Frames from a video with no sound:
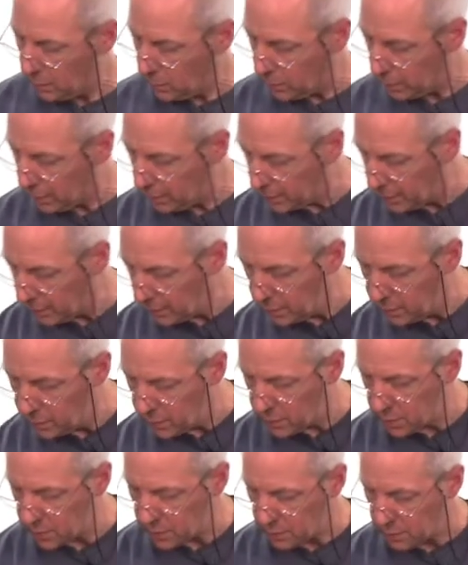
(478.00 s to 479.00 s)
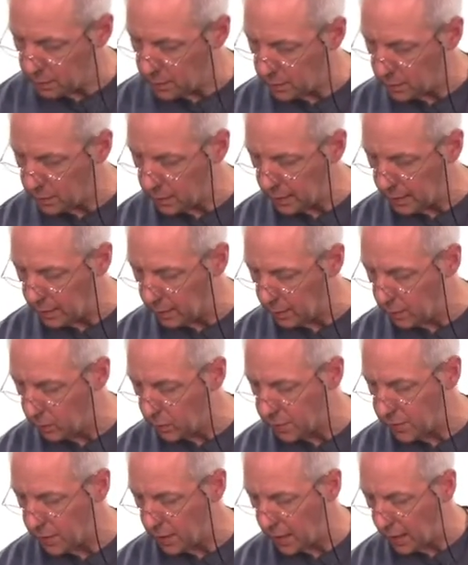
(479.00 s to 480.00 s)
One of those. Now I
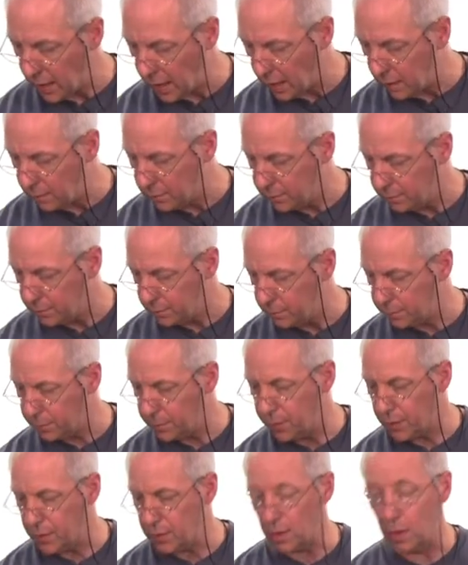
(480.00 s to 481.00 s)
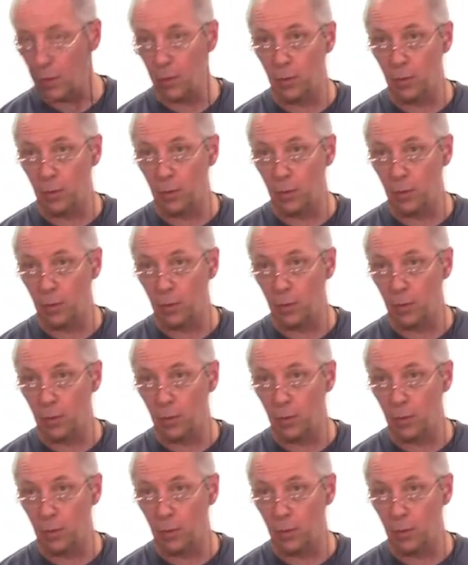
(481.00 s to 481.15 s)
also have, because I